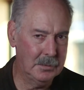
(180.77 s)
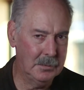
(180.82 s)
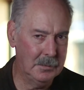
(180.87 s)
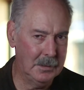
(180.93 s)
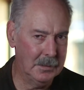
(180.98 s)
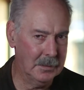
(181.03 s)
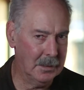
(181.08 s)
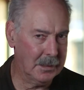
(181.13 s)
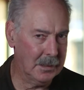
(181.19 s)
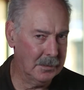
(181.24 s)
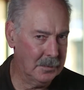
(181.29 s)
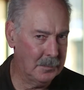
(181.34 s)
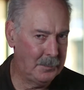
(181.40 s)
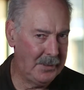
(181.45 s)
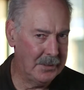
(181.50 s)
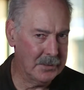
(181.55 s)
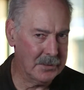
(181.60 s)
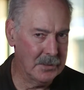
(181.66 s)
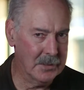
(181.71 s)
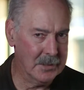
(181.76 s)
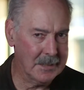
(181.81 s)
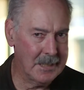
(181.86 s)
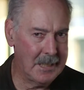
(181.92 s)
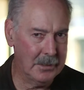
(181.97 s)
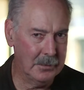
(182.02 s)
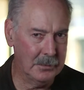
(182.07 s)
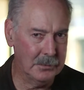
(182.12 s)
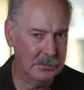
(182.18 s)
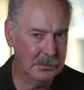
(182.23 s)
like a depression
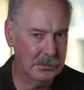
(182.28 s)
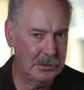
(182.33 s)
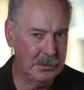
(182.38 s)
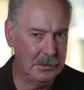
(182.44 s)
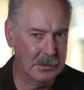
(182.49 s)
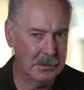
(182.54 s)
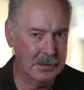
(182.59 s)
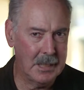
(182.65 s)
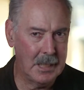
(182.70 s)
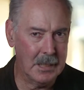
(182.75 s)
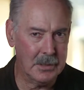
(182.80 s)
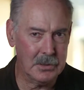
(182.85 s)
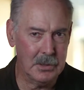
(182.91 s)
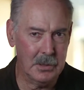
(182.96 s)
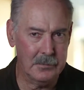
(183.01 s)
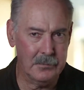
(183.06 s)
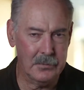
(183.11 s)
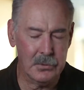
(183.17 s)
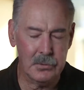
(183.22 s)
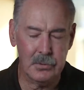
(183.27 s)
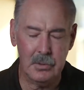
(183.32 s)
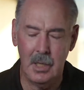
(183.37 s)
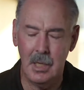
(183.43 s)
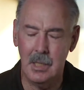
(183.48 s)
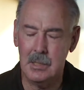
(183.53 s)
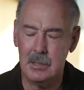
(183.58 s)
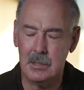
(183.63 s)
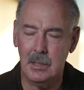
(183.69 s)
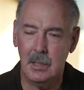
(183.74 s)
state or to the dark side of a
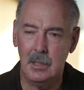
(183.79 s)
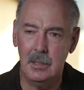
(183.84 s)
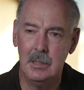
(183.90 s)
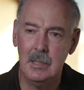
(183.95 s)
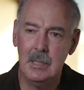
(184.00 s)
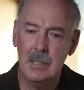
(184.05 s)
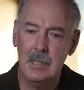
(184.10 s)
stroke. So